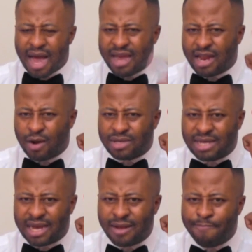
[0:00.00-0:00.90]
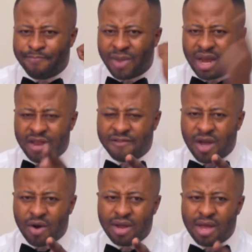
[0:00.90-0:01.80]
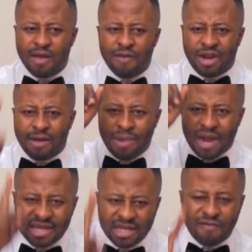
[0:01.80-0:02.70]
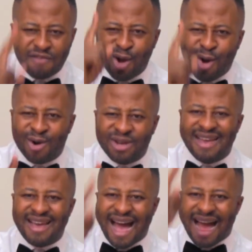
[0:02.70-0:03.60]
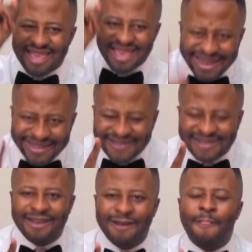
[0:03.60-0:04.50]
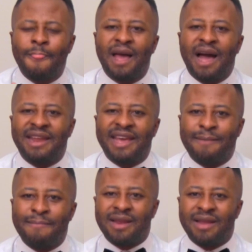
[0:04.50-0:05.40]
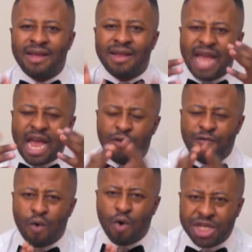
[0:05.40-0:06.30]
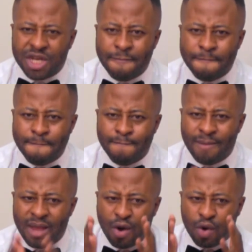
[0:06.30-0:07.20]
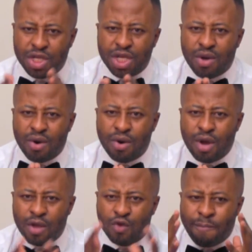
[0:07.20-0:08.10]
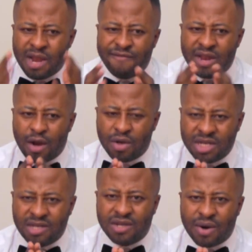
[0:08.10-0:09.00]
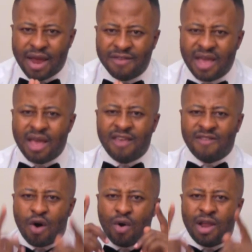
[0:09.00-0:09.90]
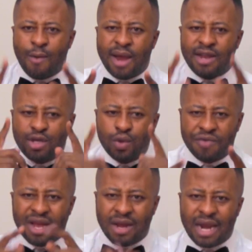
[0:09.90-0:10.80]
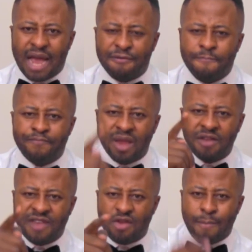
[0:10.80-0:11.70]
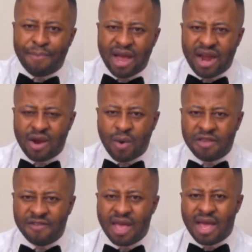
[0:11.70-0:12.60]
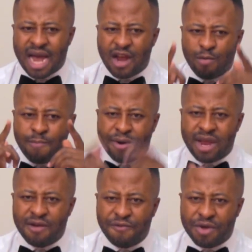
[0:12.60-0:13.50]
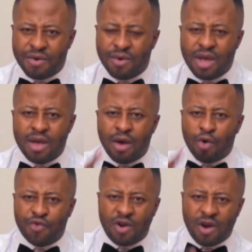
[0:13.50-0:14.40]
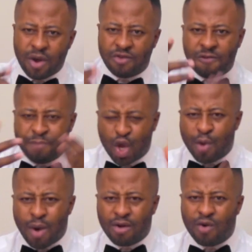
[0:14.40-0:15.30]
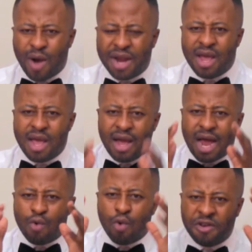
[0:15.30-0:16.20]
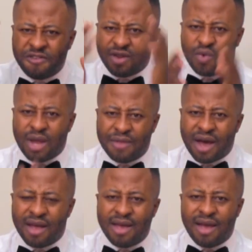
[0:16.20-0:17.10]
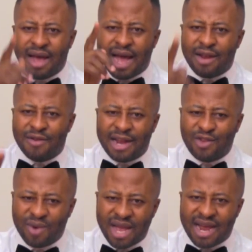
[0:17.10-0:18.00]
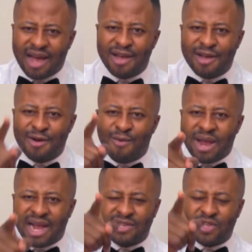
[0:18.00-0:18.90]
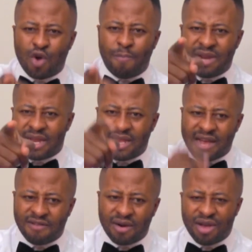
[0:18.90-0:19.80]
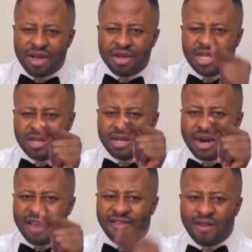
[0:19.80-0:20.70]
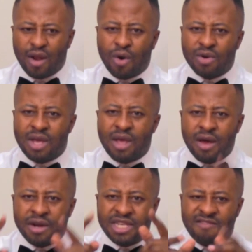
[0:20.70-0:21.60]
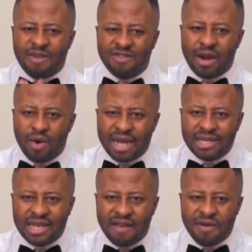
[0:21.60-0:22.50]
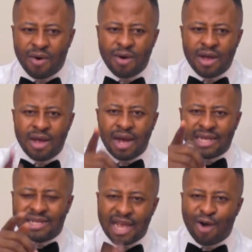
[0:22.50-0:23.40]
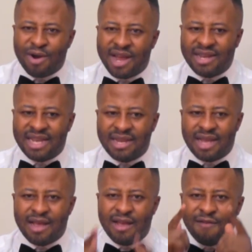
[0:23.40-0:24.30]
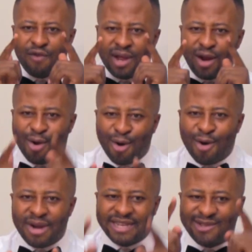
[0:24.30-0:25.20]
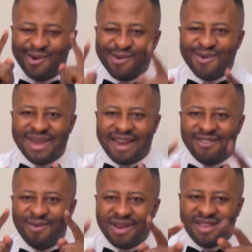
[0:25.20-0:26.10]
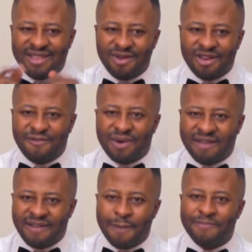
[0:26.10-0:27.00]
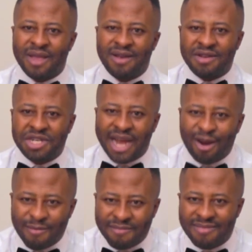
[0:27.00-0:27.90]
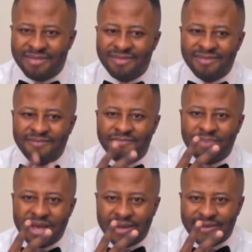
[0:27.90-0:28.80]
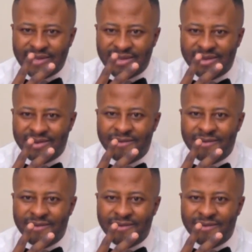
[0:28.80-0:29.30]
I hear the Lord say, it is done. For the blessings of the Lord are yes and amen. Thank you for watching. Continue to believe in the Lord Jesus Christ. He's the only way, the truth, and the life. Send your prayer requests, and I'll be praying for you. Also, request to speak to me one-on-one, and we'll reason together. And together, we can stop the devil. Jesus Christ is Lord. Receive him as your Lord and Savior, and stay connected, for the Lord is good, and his goodness endures forever. Shalom. Peace.